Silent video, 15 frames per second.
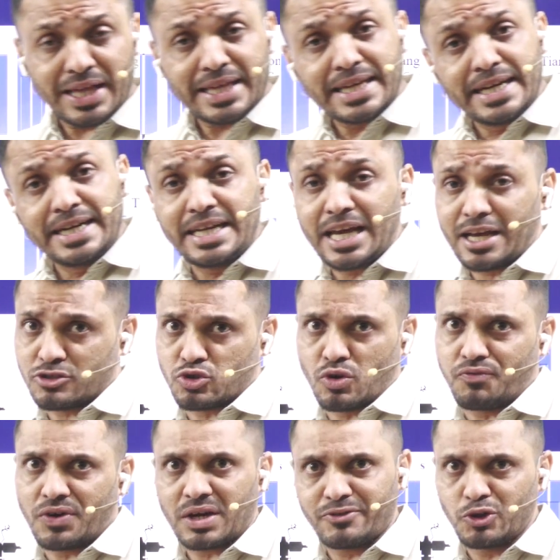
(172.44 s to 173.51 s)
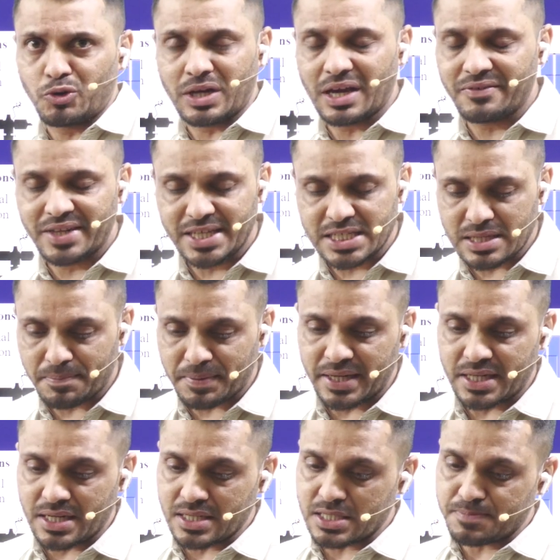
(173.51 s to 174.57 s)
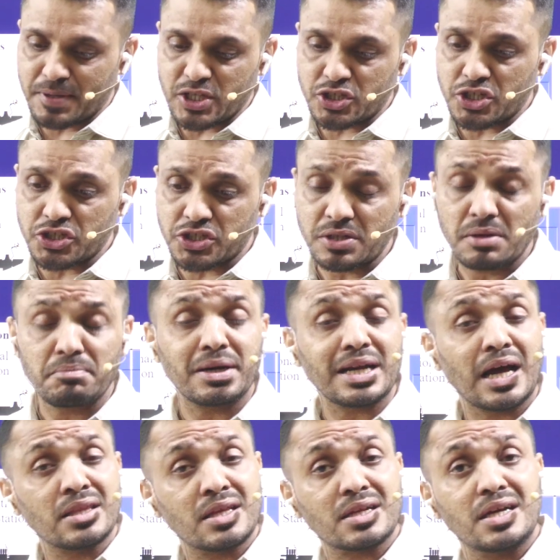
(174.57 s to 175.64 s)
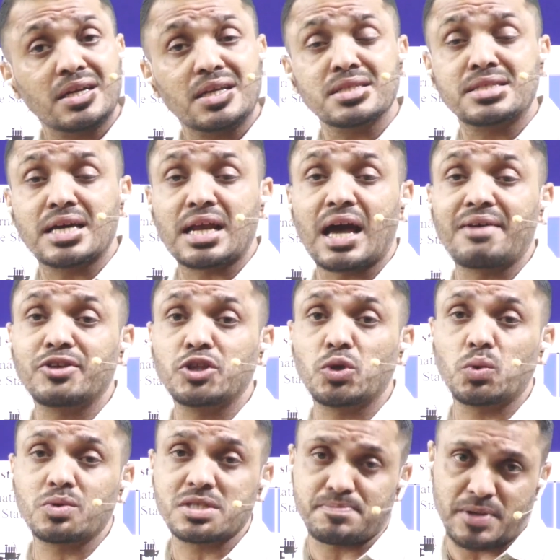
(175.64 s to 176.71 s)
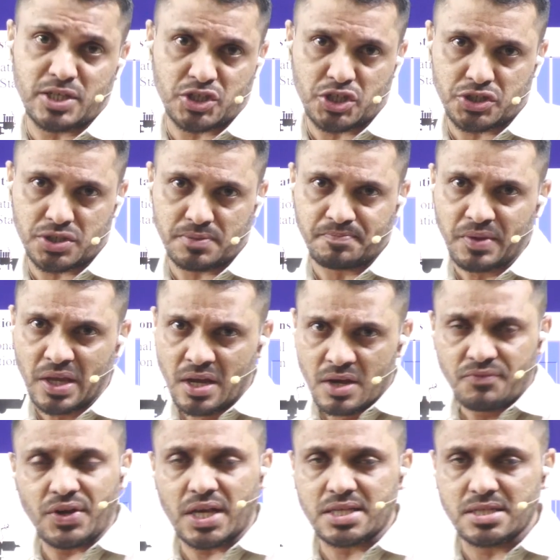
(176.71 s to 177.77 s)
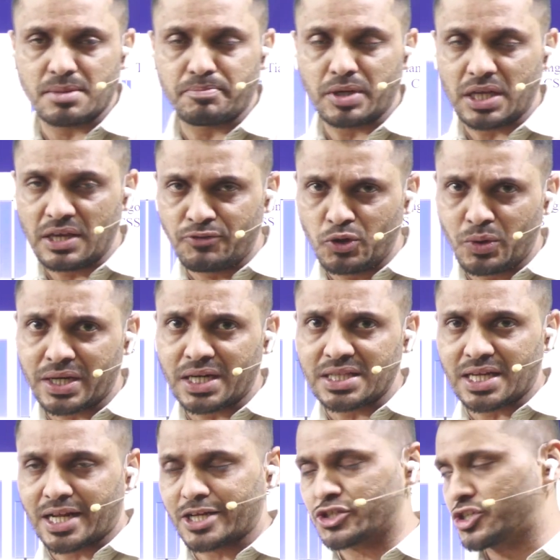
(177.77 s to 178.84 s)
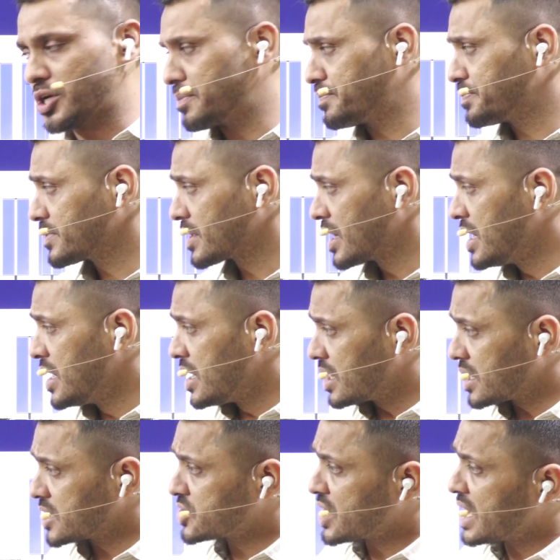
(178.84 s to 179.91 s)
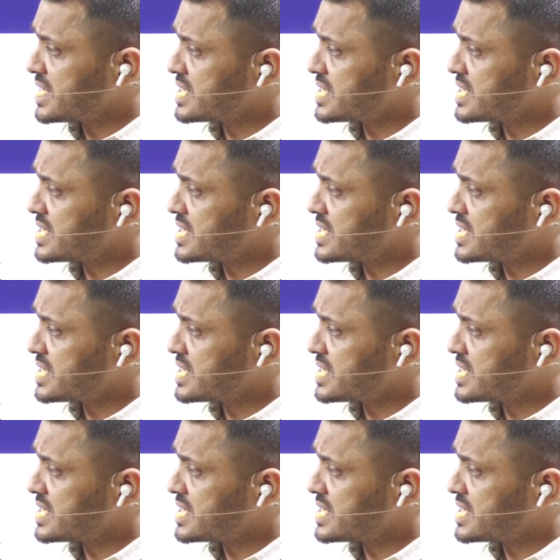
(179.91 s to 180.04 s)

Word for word: like India so far we don't have any separate uh, space station but other countries they are having their own space station for example if you look at the Russia Russia